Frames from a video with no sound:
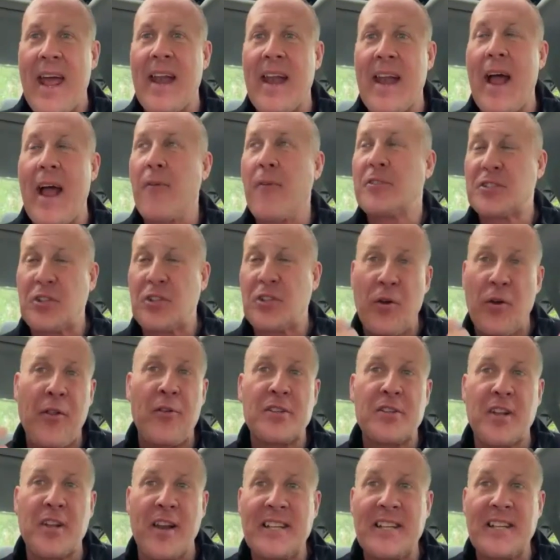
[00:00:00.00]
And I was
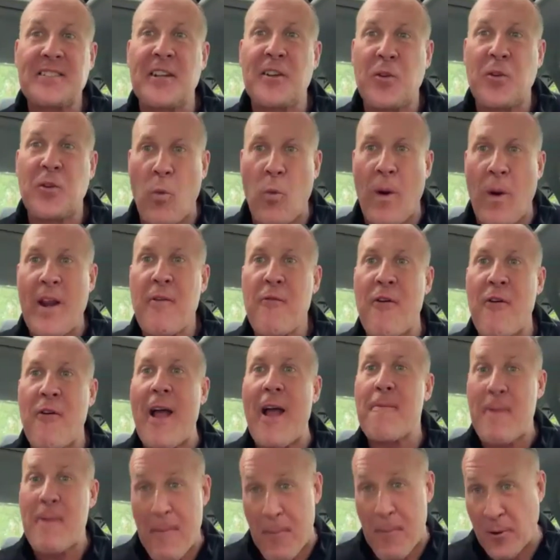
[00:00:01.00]
told there was less than
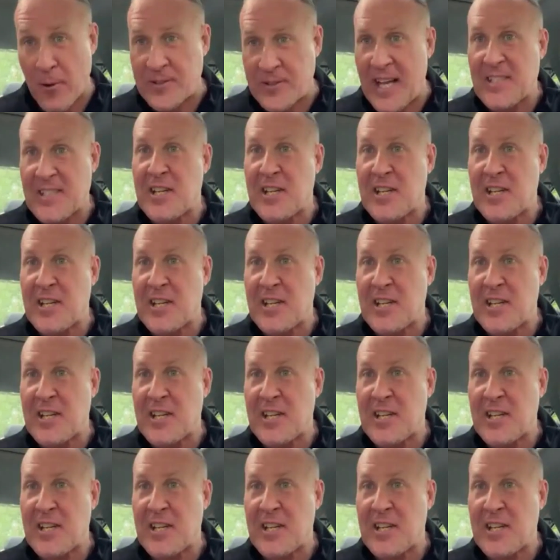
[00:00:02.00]
25 people.